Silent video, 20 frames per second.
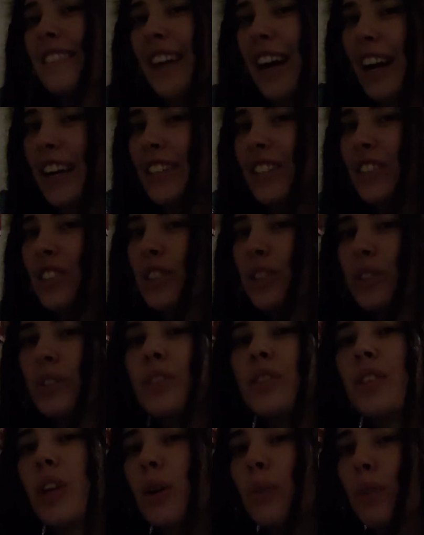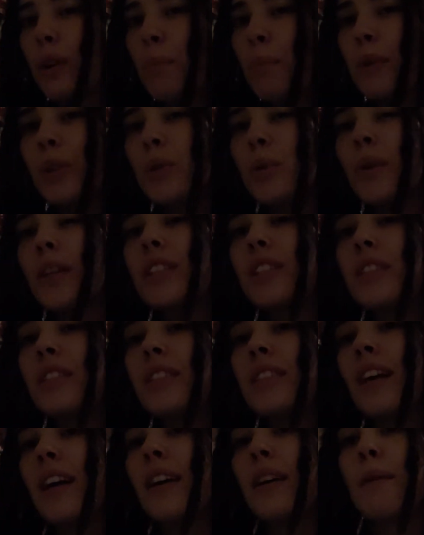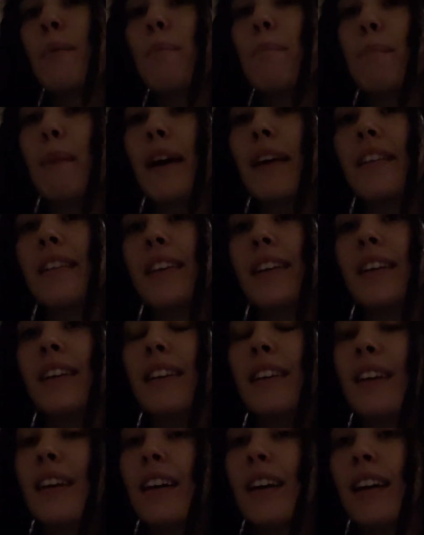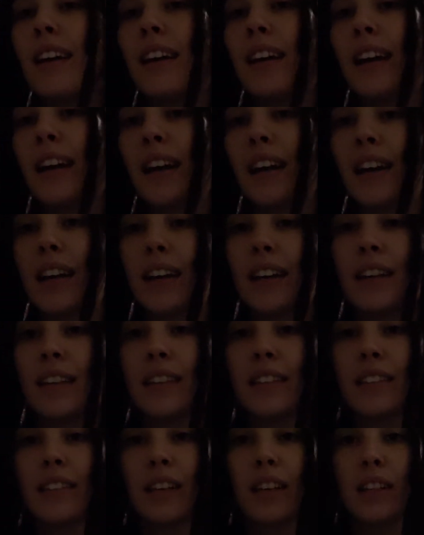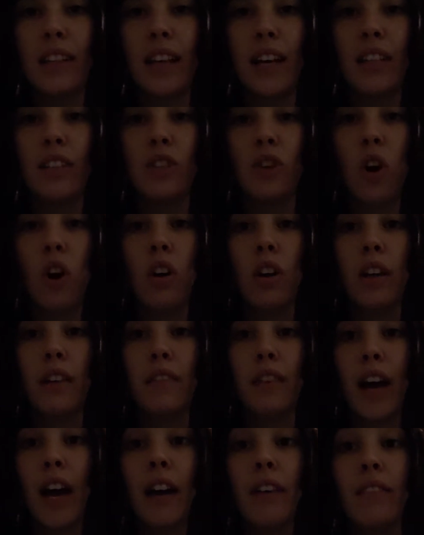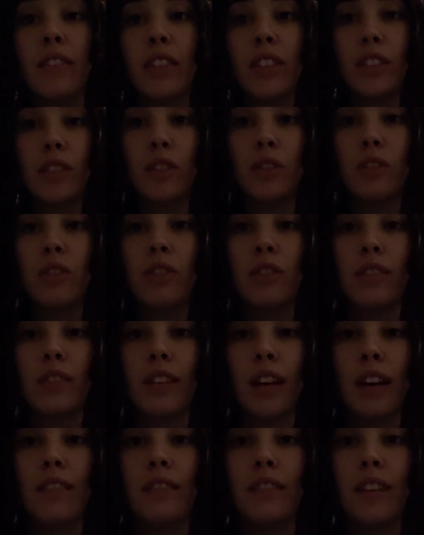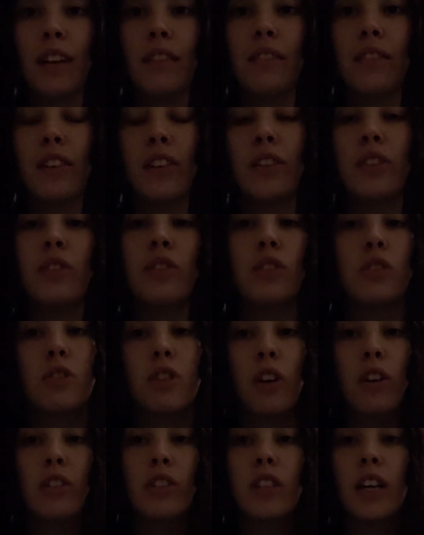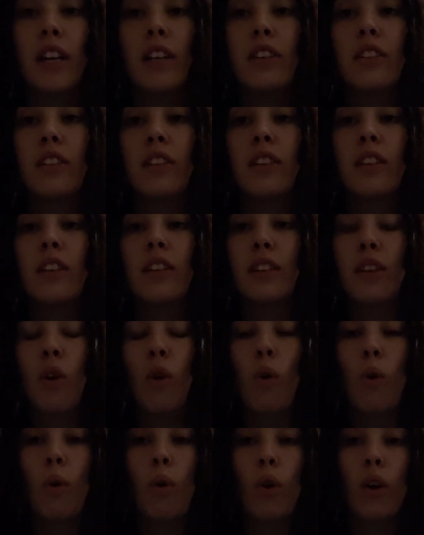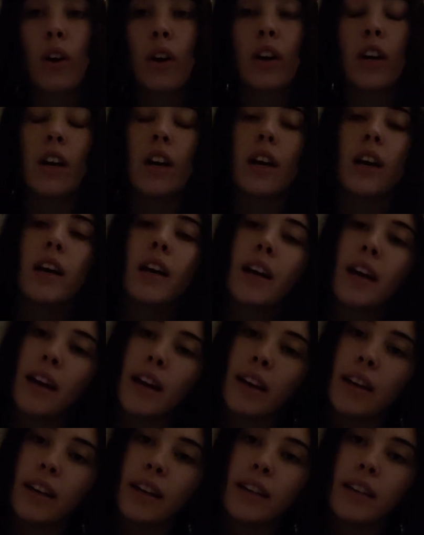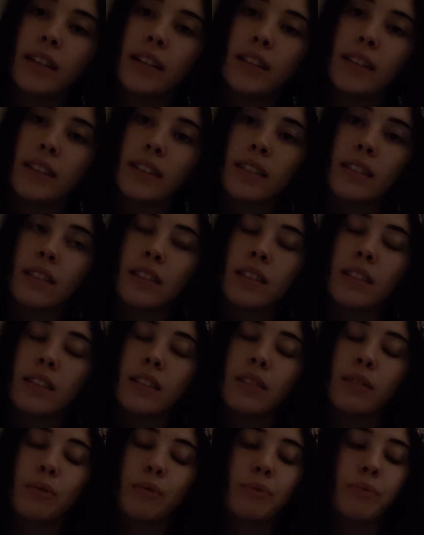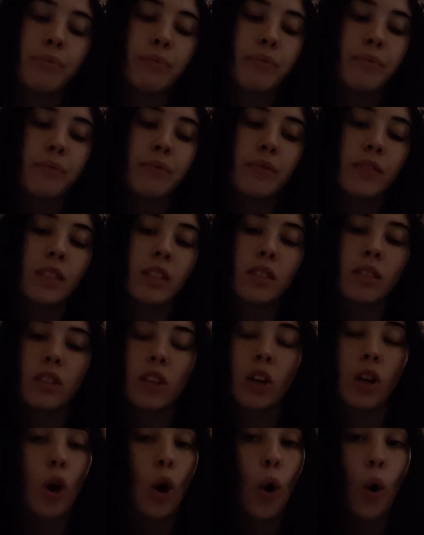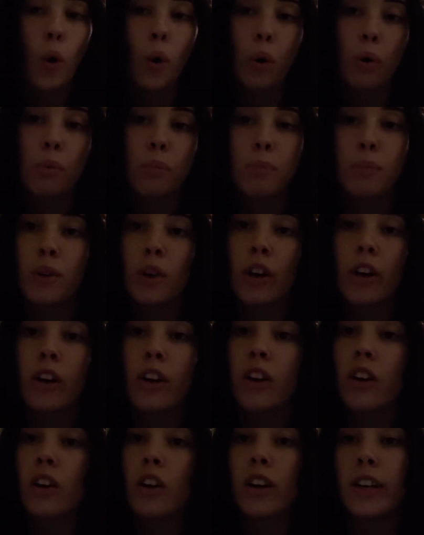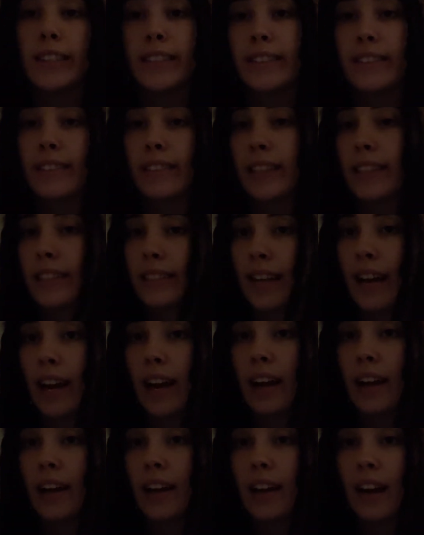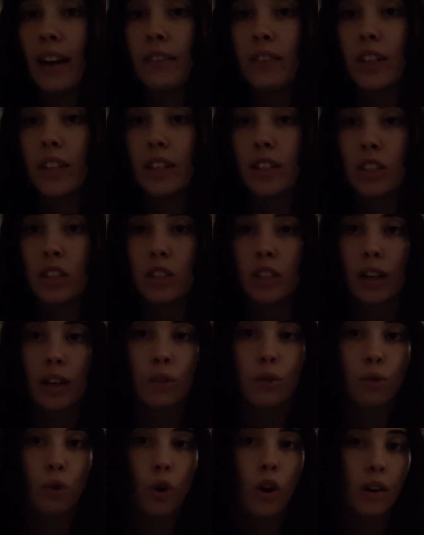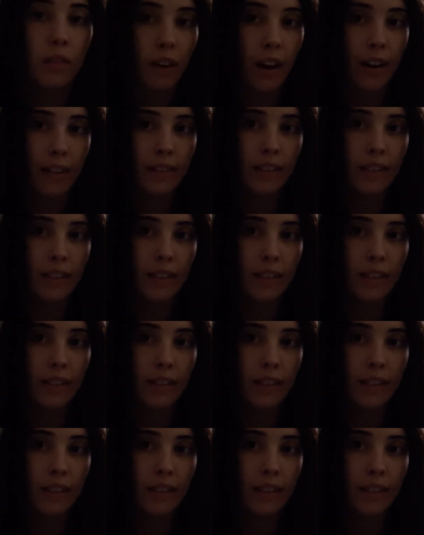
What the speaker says: I just used a rip and twist method, and that's all I've ever used. I've never used a crochet hook or a comb or anything like that, and I've done this like 4 or 5